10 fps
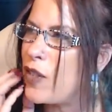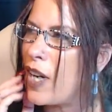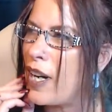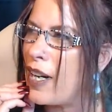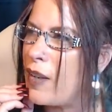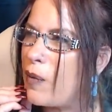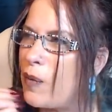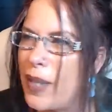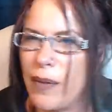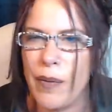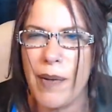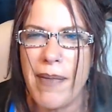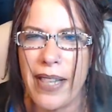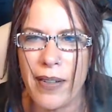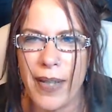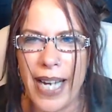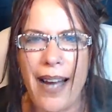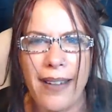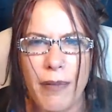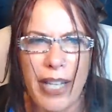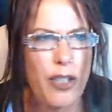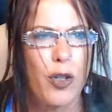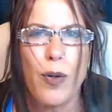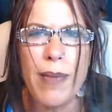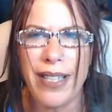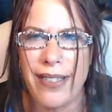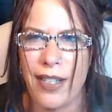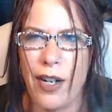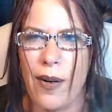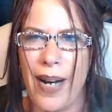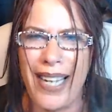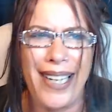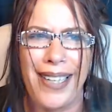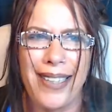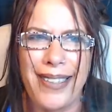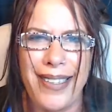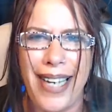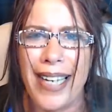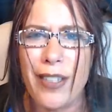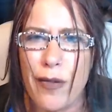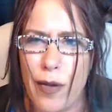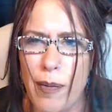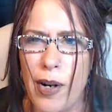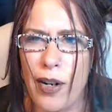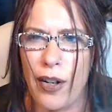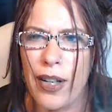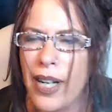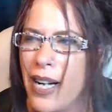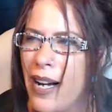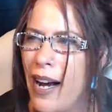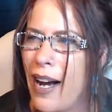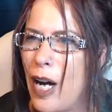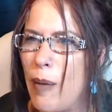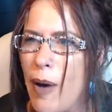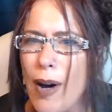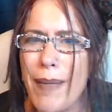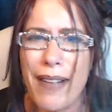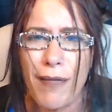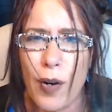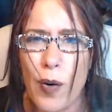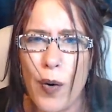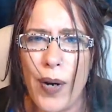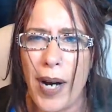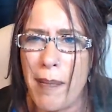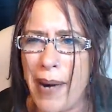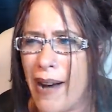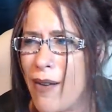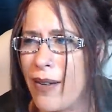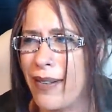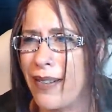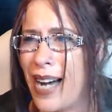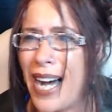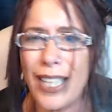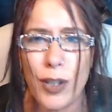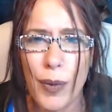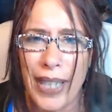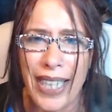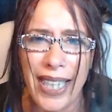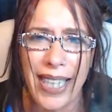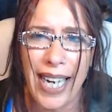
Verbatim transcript: Uh, what one month? Ago, yeah, about two months ago, I get a text from her, um, on my phone about Halloween,